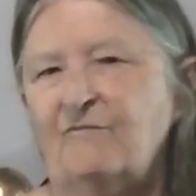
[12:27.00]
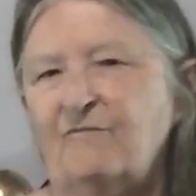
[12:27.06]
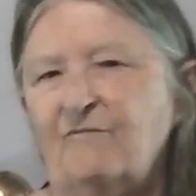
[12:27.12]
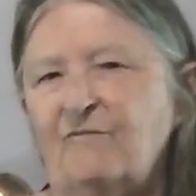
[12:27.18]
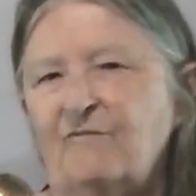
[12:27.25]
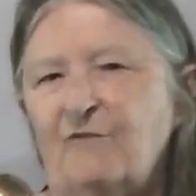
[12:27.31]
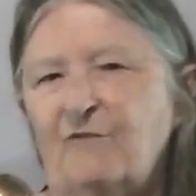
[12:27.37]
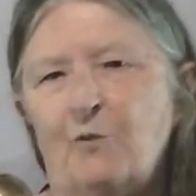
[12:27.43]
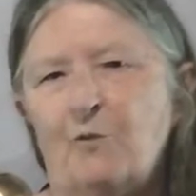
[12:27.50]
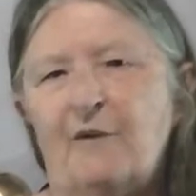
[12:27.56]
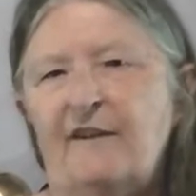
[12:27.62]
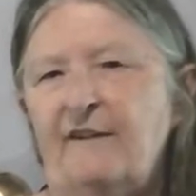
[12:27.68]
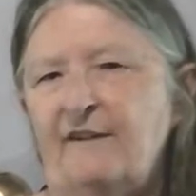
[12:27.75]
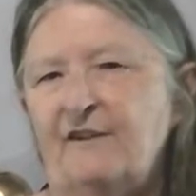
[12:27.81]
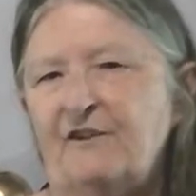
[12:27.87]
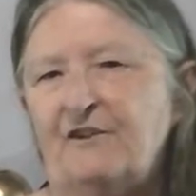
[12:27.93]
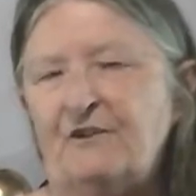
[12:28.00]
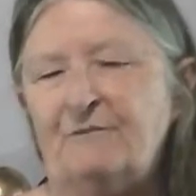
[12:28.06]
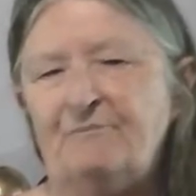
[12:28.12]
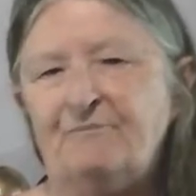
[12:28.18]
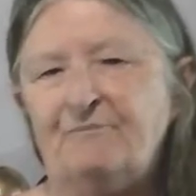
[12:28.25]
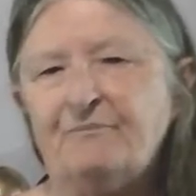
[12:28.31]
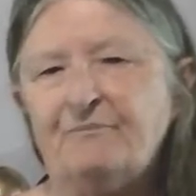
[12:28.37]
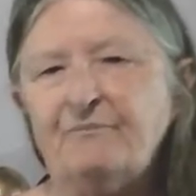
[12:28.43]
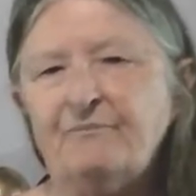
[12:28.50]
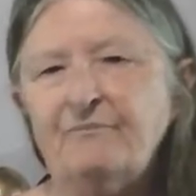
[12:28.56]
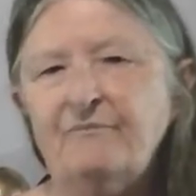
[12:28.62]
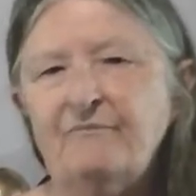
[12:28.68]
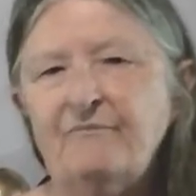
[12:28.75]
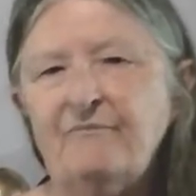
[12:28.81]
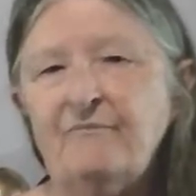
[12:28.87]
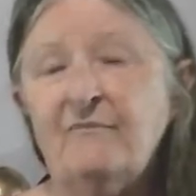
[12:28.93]
the way it is.
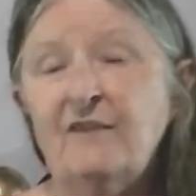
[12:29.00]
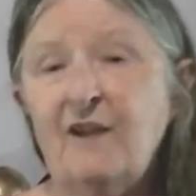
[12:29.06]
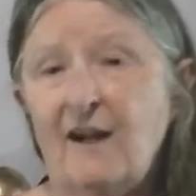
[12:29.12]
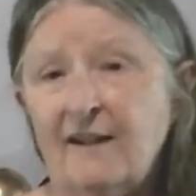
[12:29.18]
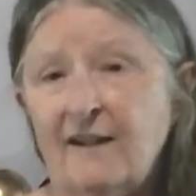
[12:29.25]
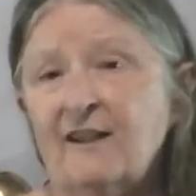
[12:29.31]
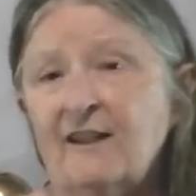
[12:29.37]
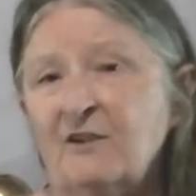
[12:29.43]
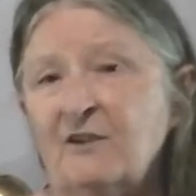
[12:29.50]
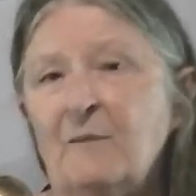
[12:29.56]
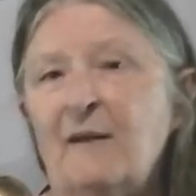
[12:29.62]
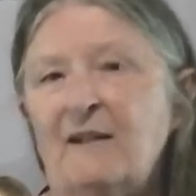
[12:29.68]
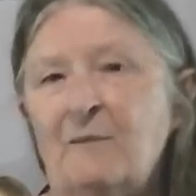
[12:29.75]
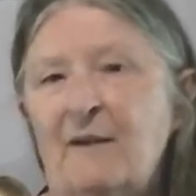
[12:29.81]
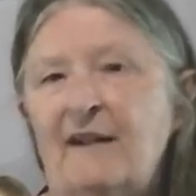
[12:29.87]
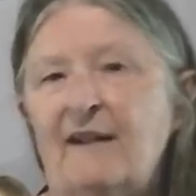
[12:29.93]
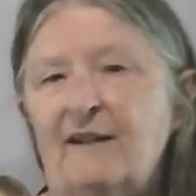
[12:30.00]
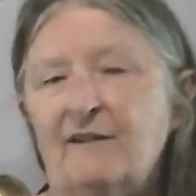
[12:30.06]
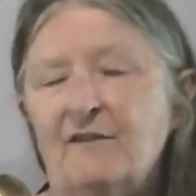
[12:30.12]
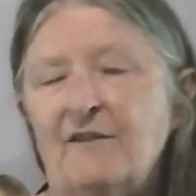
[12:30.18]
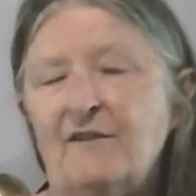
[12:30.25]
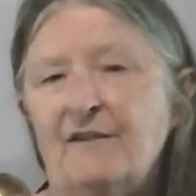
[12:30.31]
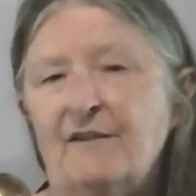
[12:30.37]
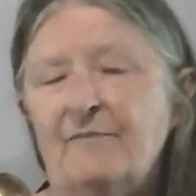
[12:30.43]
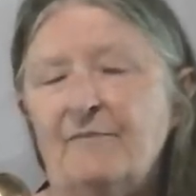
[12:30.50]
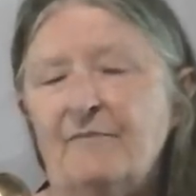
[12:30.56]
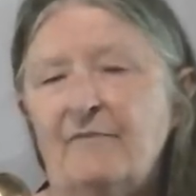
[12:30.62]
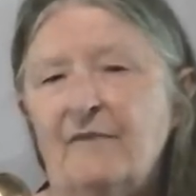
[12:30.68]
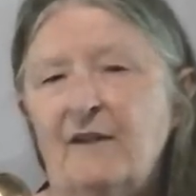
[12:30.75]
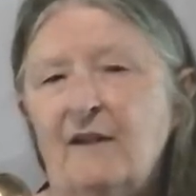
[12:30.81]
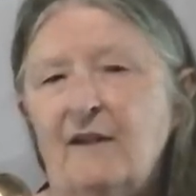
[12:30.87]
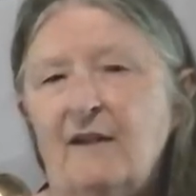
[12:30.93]
I kicked him out of my house.
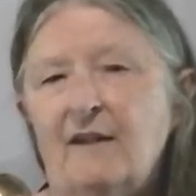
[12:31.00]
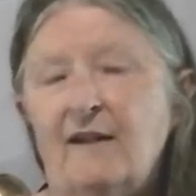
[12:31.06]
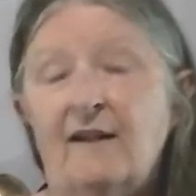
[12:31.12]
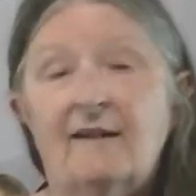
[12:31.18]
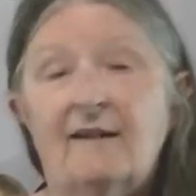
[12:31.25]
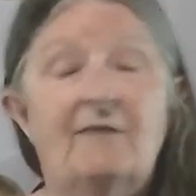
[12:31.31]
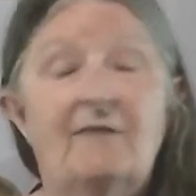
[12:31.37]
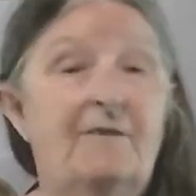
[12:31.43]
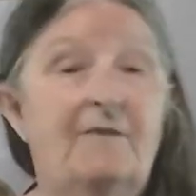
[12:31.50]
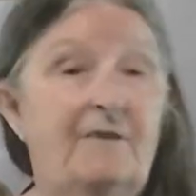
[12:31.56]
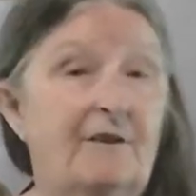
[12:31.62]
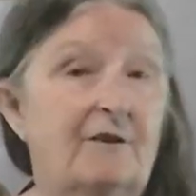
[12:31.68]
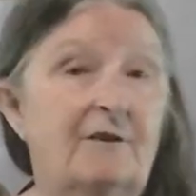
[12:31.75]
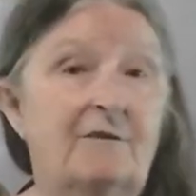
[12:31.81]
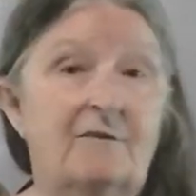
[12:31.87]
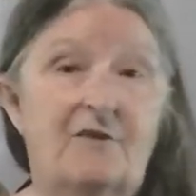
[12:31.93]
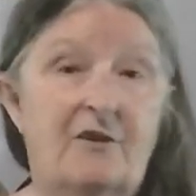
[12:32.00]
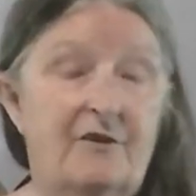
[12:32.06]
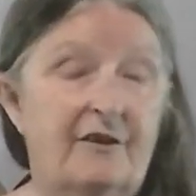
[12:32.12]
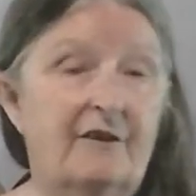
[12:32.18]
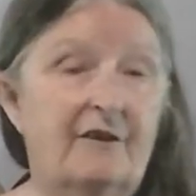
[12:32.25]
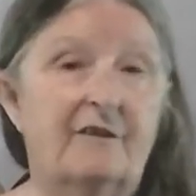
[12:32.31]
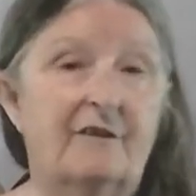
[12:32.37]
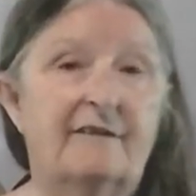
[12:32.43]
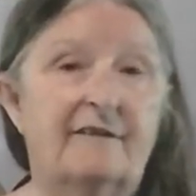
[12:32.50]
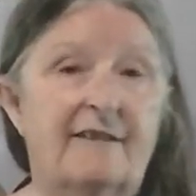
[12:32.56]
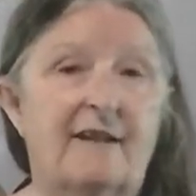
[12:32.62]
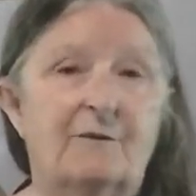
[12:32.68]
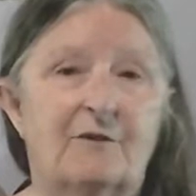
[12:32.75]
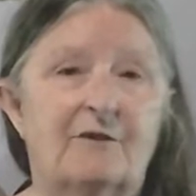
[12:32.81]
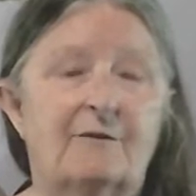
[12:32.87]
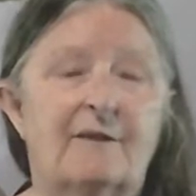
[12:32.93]
And I feel still that that
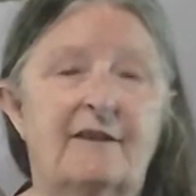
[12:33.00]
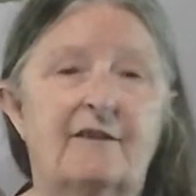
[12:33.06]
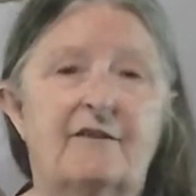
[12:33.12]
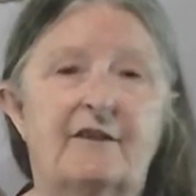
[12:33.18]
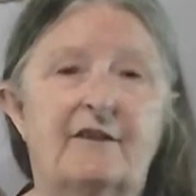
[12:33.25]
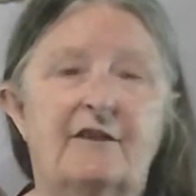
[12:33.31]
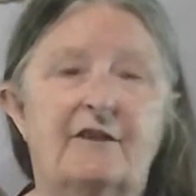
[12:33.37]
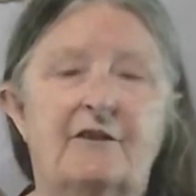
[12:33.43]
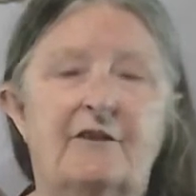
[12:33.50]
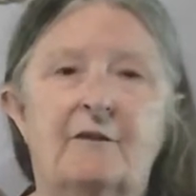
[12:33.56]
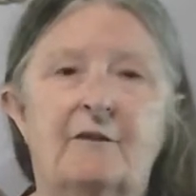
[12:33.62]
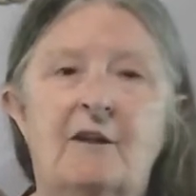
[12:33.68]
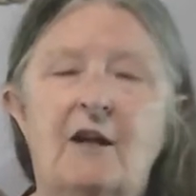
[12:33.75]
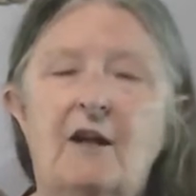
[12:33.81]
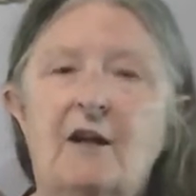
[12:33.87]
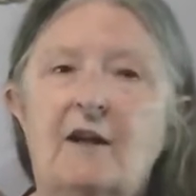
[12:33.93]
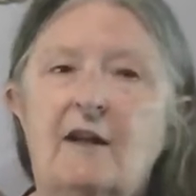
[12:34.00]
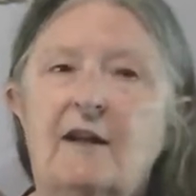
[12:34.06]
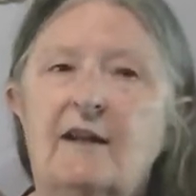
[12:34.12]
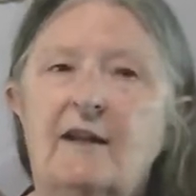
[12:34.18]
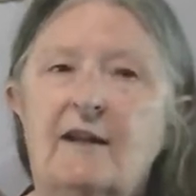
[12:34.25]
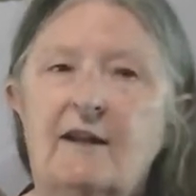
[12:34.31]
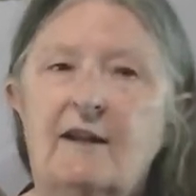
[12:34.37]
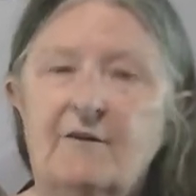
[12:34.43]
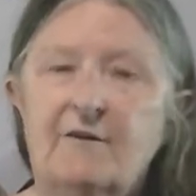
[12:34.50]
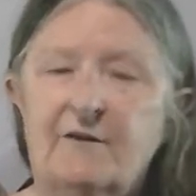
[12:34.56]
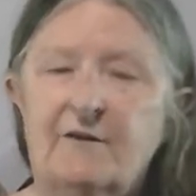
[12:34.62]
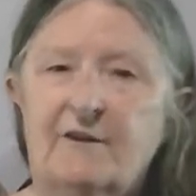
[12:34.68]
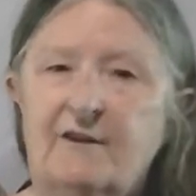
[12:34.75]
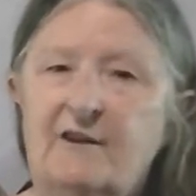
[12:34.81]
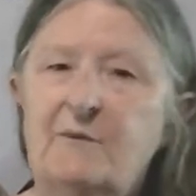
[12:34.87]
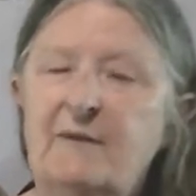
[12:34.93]
was the right thing to do. If you're
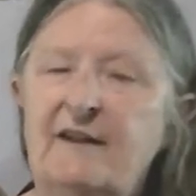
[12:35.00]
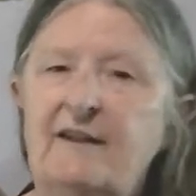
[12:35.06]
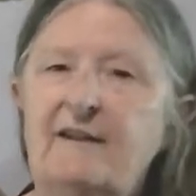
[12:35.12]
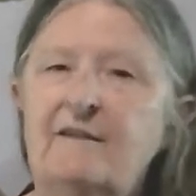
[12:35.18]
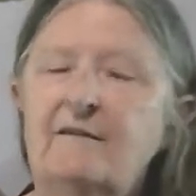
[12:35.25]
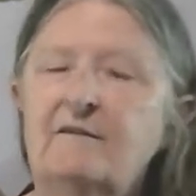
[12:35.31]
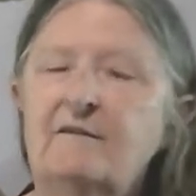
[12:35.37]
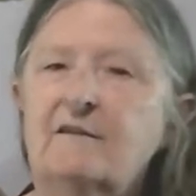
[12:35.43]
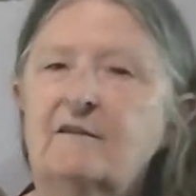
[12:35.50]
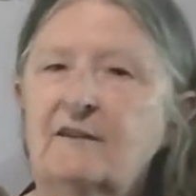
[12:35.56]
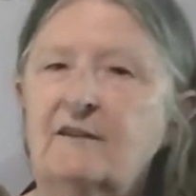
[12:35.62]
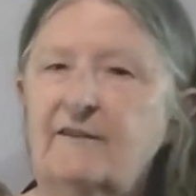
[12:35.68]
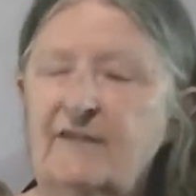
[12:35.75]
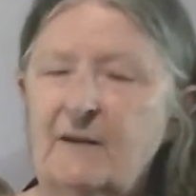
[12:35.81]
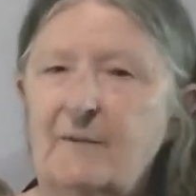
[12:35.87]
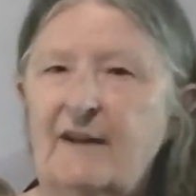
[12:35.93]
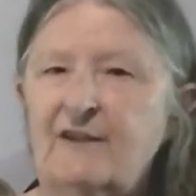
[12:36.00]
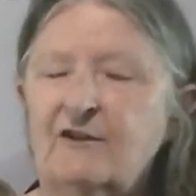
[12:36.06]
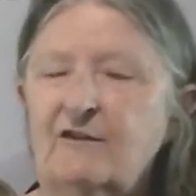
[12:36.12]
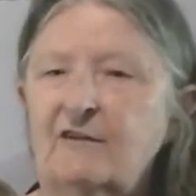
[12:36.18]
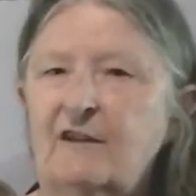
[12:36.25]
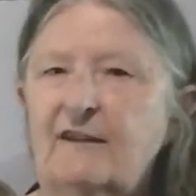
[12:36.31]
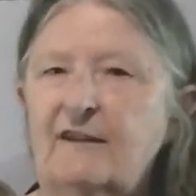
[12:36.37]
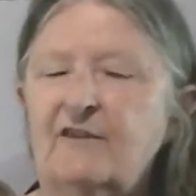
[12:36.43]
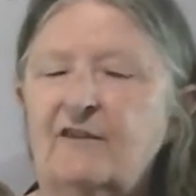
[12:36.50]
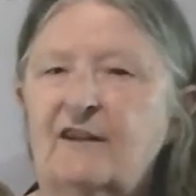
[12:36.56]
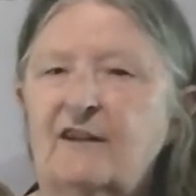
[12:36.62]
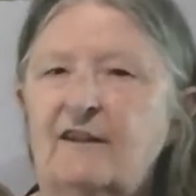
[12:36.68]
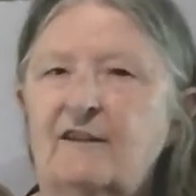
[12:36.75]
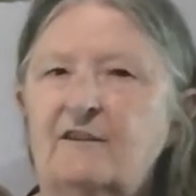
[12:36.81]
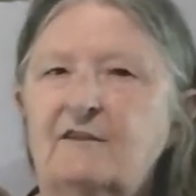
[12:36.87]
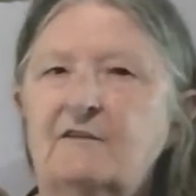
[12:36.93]
going to be living a magical
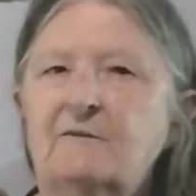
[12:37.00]
lifestyle,